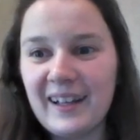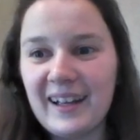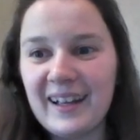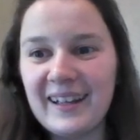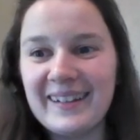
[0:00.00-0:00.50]

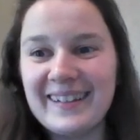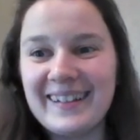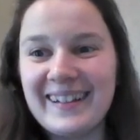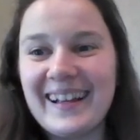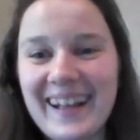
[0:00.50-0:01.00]

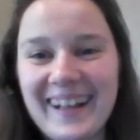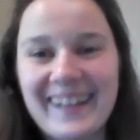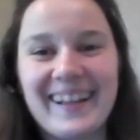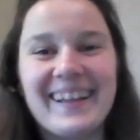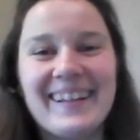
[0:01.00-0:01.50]
And
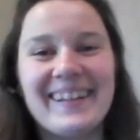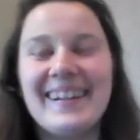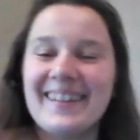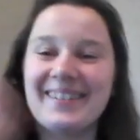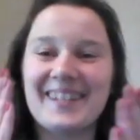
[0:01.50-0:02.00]
like,
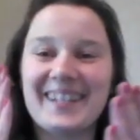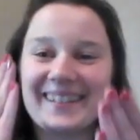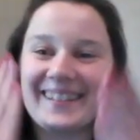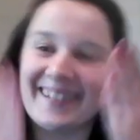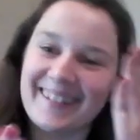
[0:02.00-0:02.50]
there was like a
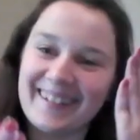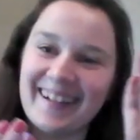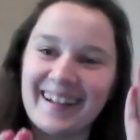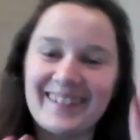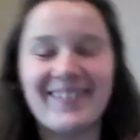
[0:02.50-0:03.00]

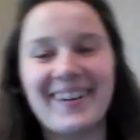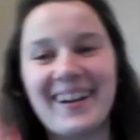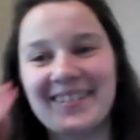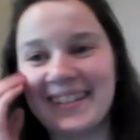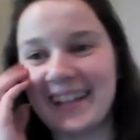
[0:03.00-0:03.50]
disconnect where I
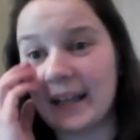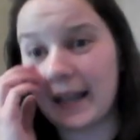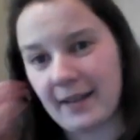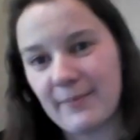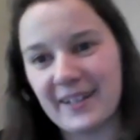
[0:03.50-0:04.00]
was like,
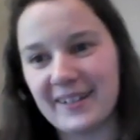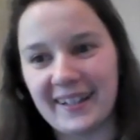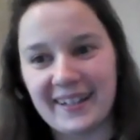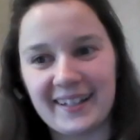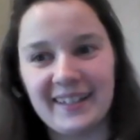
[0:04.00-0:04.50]
I mean,
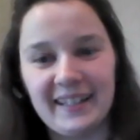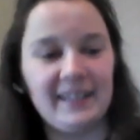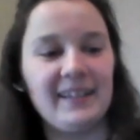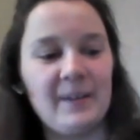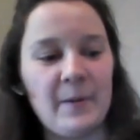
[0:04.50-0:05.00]
like
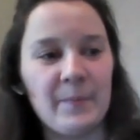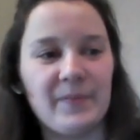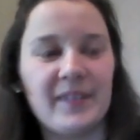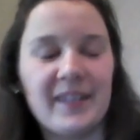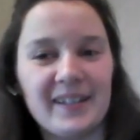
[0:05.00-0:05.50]

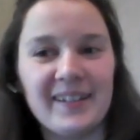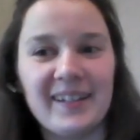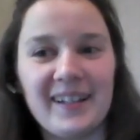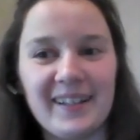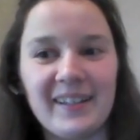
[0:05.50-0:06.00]
it,
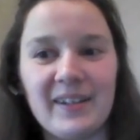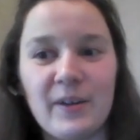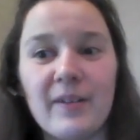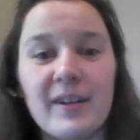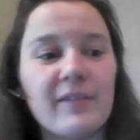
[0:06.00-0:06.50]

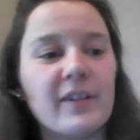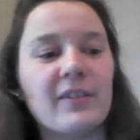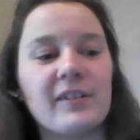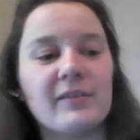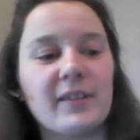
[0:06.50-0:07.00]
I never
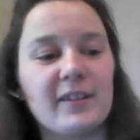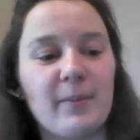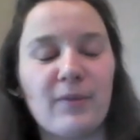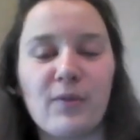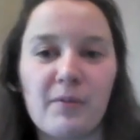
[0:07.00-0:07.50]
agreed with this
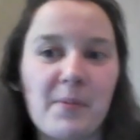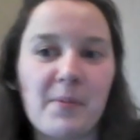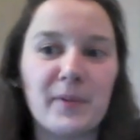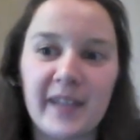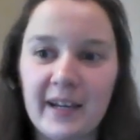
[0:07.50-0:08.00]
before when
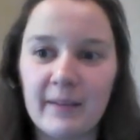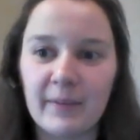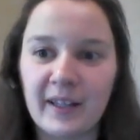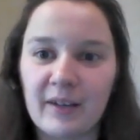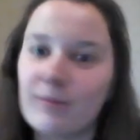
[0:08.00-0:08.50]
people said it,
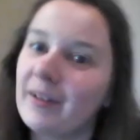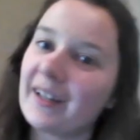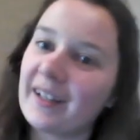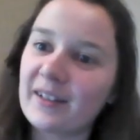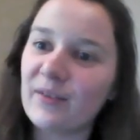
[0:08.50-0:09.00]
but like
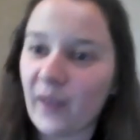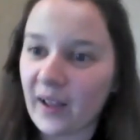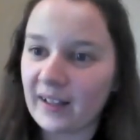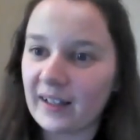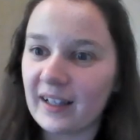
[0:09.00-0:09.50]
winning is
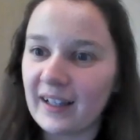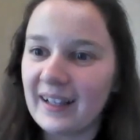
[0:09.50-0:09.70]
fun.